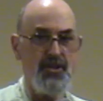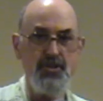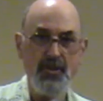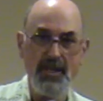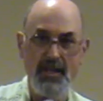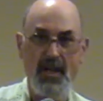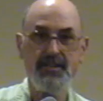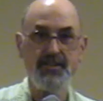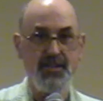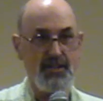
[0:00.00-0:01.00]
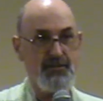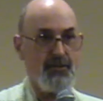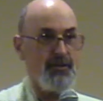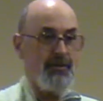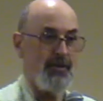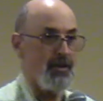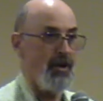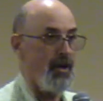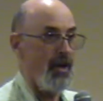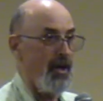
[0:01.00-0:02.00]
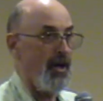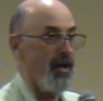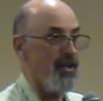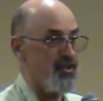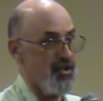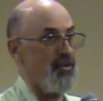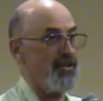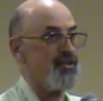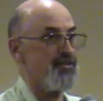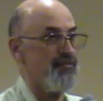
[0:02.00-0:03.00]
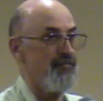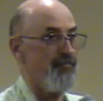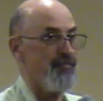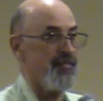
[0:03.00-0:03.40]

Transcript: You cannot deduct for insurance